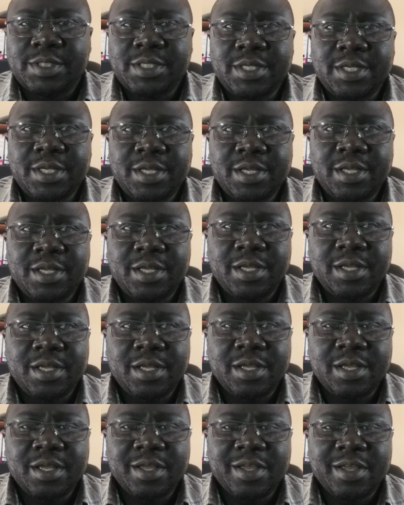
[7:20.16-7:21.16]
see
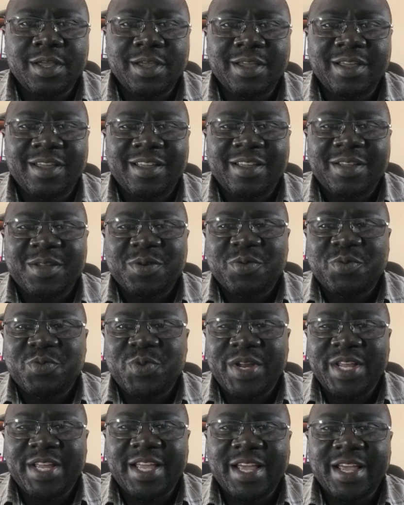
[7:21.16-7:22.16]
he
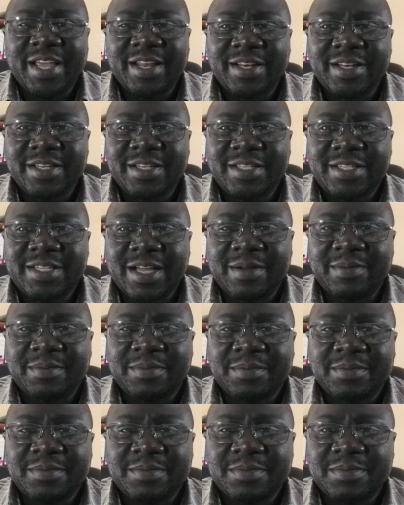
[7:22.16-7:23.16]
regained
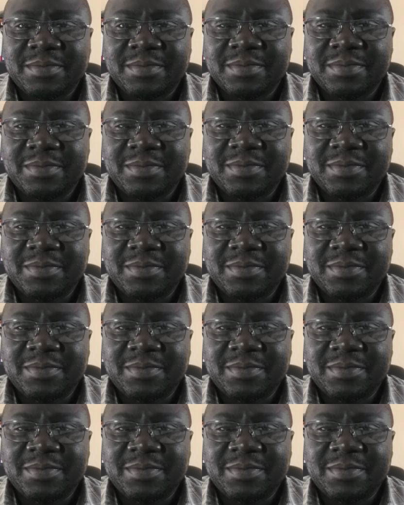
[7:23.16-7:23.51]
some